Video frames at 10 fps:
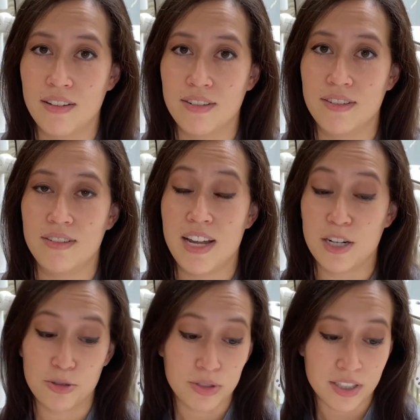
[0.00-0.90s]

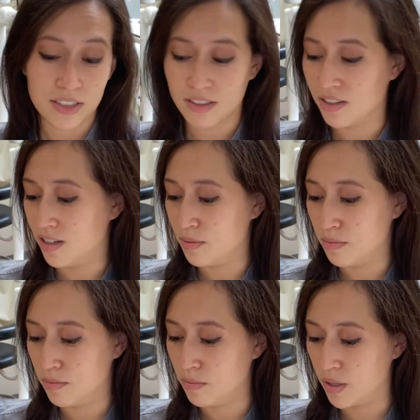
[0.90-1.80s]
naturally,
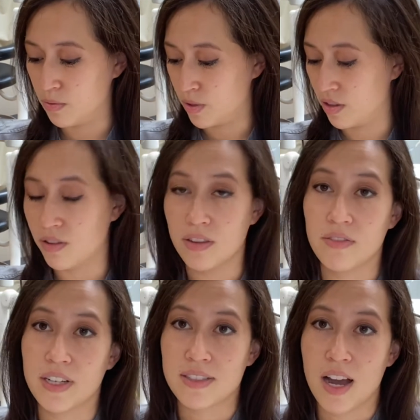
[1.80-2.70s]
but with
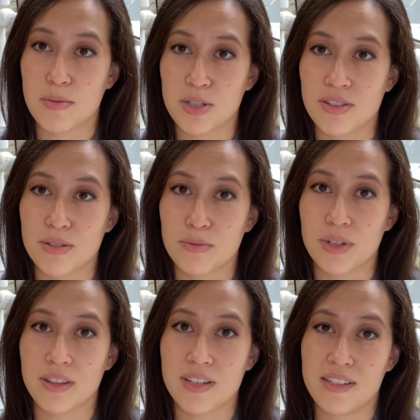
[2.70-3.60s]
fixed options
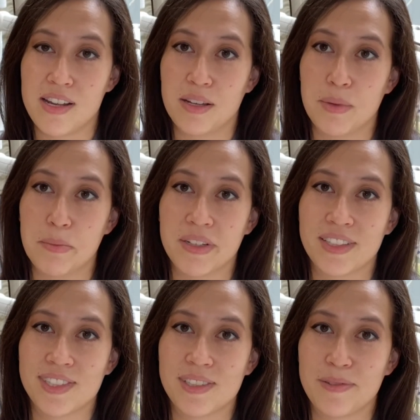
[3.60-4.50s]
with titanium
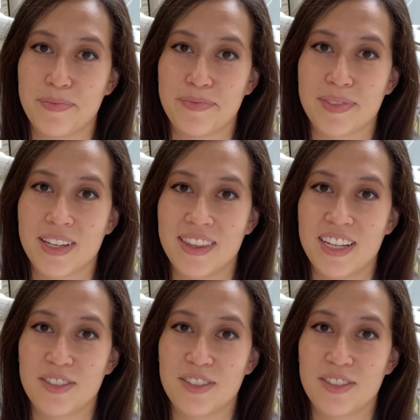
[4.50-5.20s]
implants. Thanks for